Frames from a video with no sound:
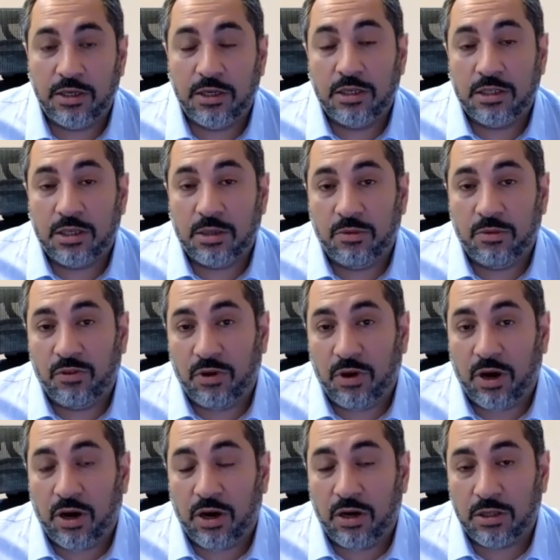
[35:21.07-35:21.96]
Some of the
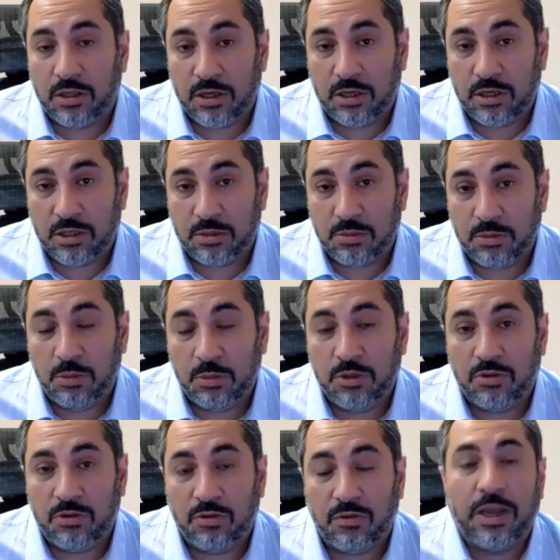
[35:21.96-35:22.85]
articles may be
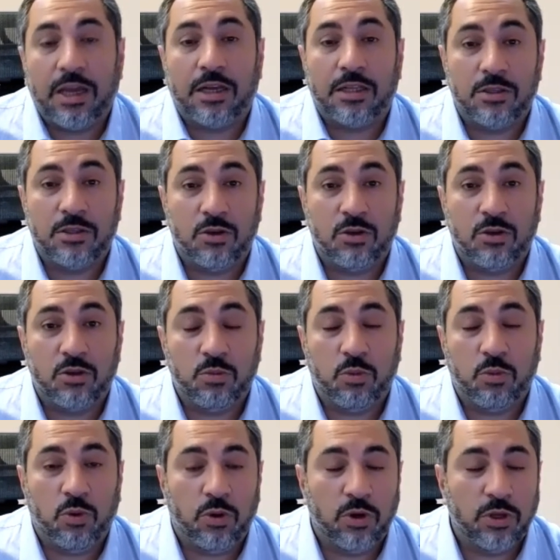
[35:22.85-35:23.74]
directly on
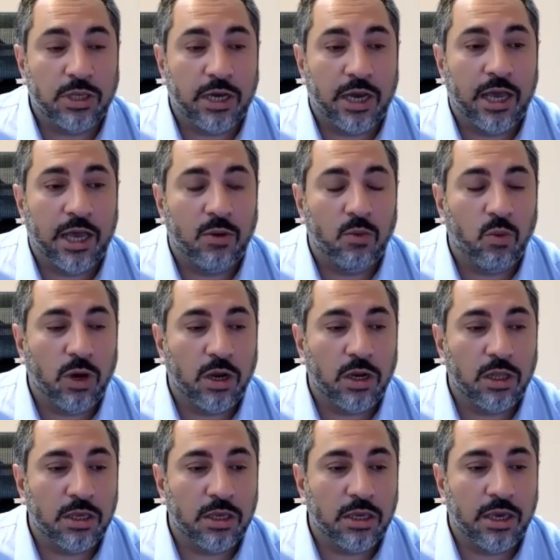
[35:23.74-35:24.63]
point. I had
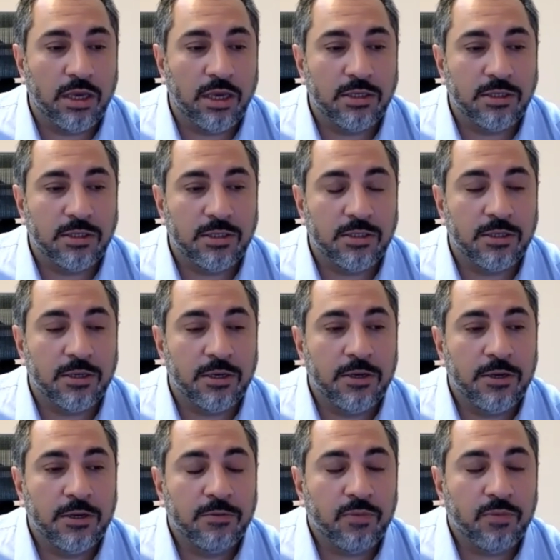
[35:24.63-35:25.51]
one of the cases,
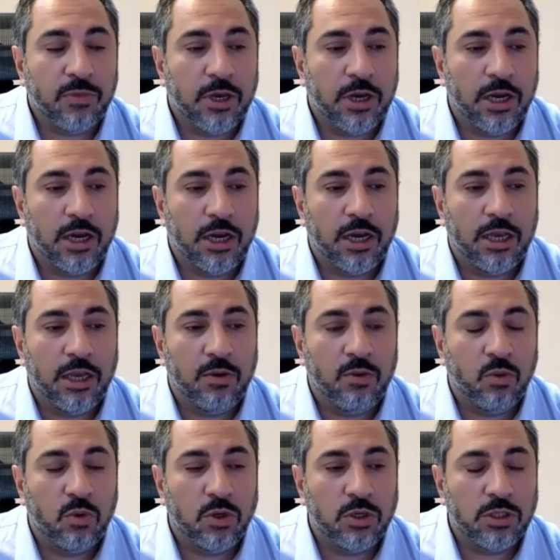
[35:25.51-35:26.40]

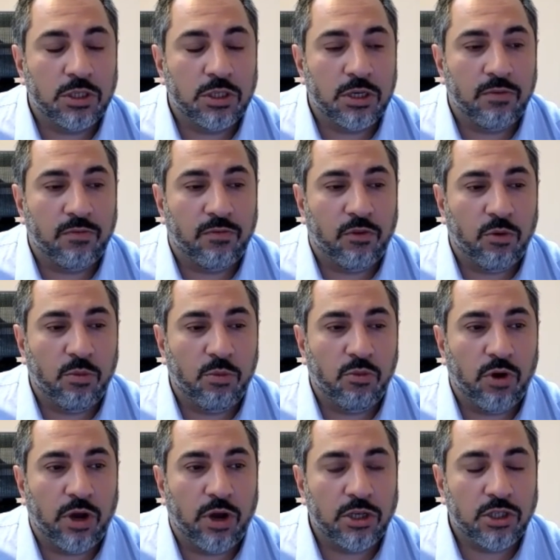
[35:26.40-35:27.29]
it was from
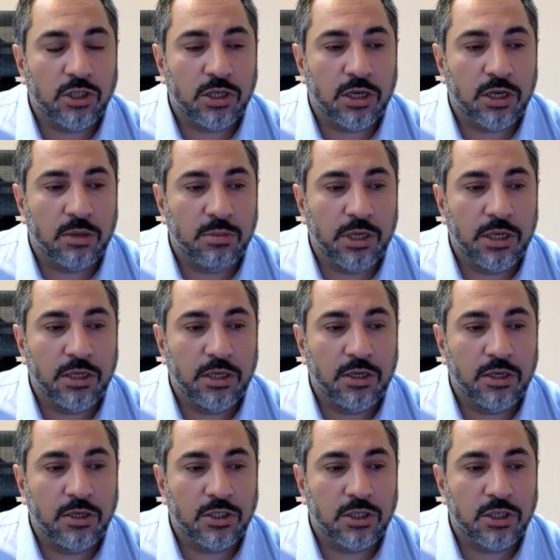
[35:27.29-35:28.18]
Russia many
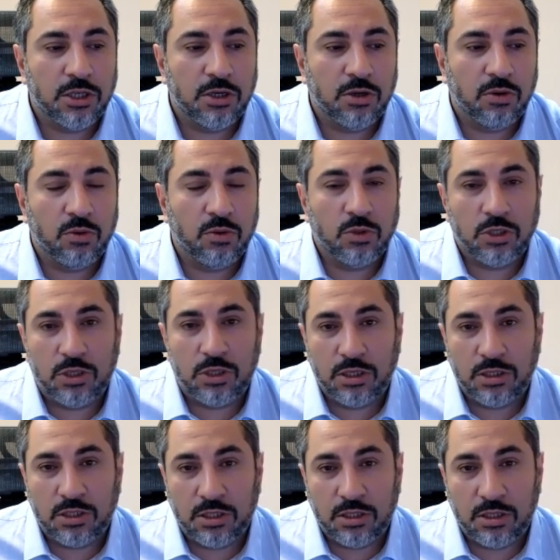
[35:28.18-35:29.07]
years ago. It was
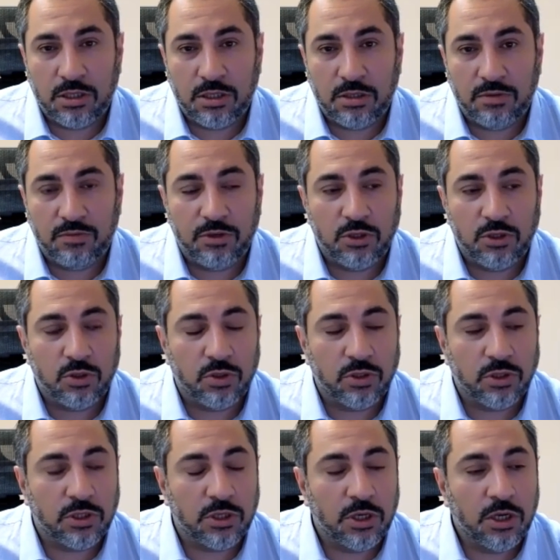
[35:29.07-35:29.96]
Yazidi
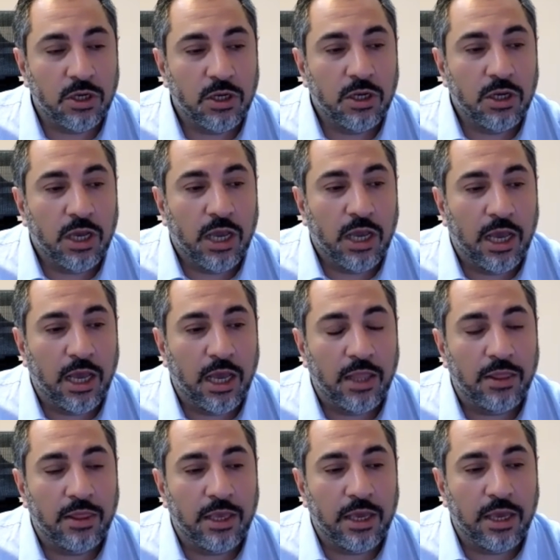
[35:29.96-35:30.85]
individuals,
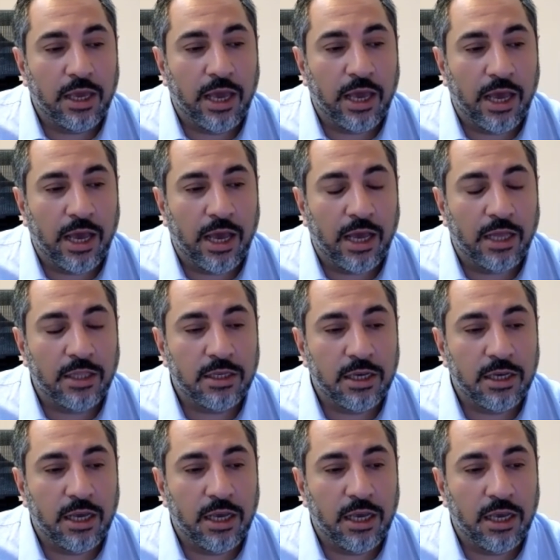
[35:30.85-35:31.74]
and they had
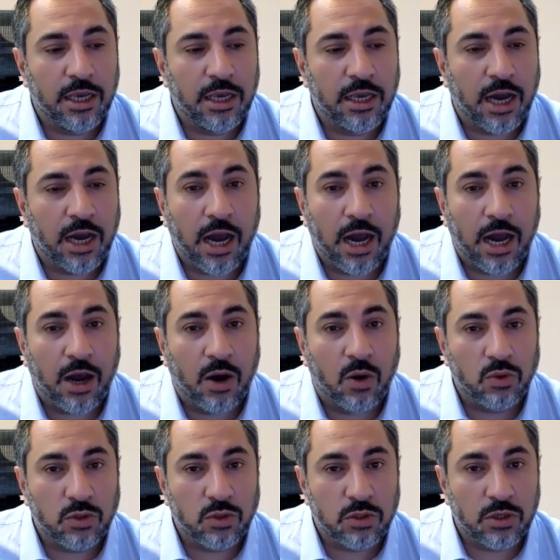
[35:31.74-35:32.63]
a
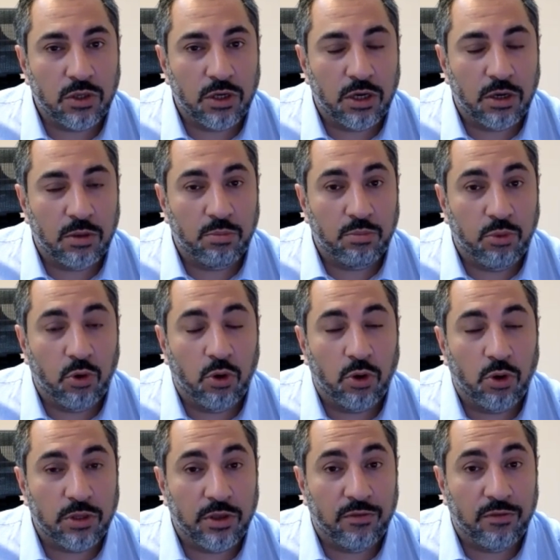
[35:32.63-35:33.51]
house
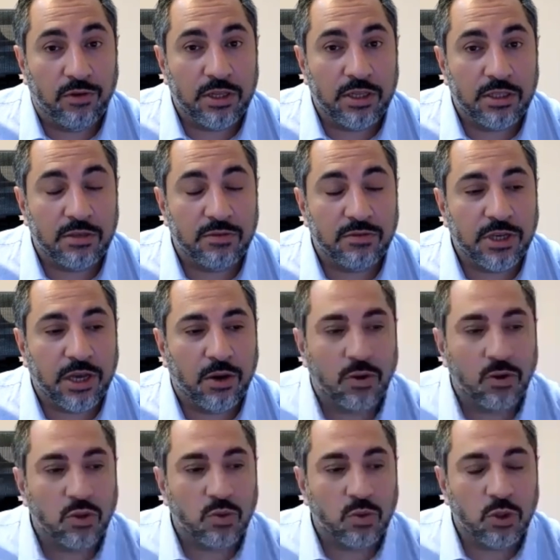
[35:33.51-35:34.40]
burned. Their relative's
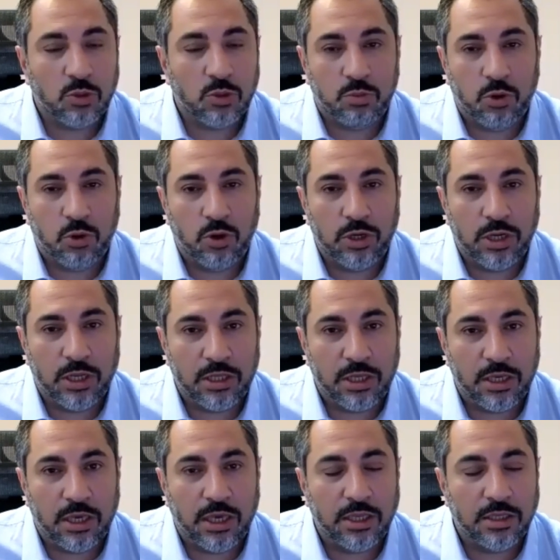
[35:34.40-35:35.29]
house was burned and
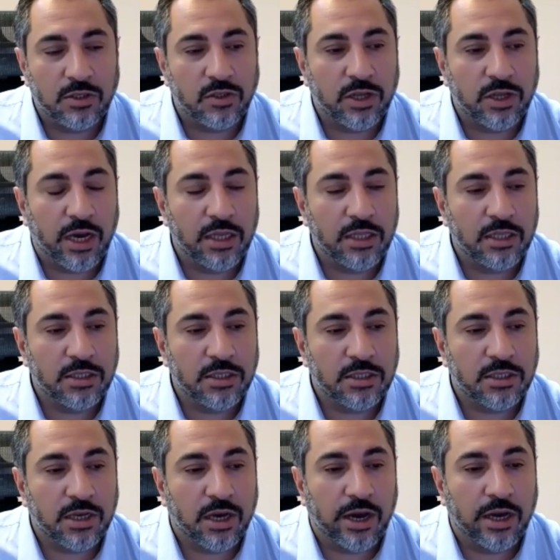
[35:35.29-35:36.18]
the kids died
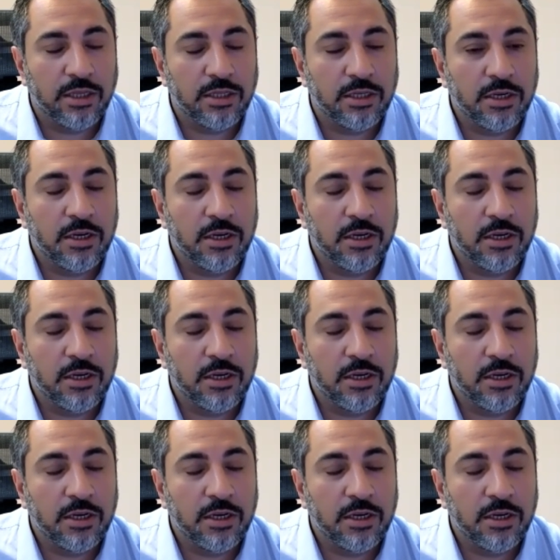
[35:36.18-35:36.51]
inside.